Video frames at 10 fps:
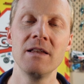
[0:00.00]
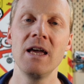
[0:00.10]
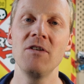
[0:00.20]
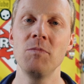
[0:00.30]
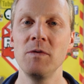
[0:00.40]

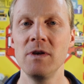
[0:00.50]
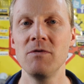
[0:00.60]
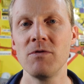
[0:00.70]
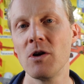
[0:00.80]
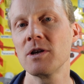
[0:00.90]
FPV
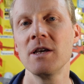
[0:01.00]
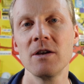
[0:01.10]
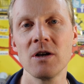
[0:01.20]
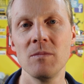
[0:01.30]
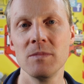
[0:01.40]

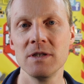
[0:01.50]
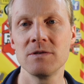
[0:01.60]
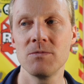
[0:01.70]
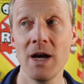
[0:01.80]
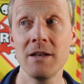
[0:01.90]
vlogging
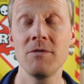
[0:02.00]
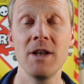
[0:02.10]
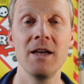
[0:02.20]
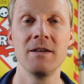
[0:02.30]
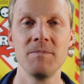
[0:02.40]
combis. Ride
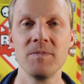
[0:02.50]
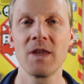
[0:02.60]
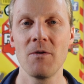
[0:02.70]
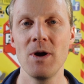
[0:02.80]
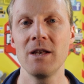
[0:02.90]

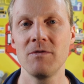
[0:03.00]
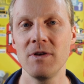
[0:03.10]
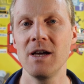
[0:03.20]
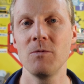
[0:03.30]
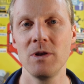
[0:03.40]
and
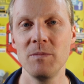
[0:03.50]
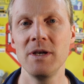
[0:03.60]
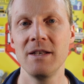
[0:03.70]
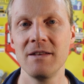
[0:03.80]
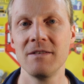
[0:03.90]
fly will be
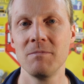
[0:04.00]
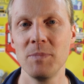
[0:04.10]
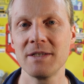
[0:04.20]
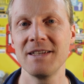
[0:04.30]
a big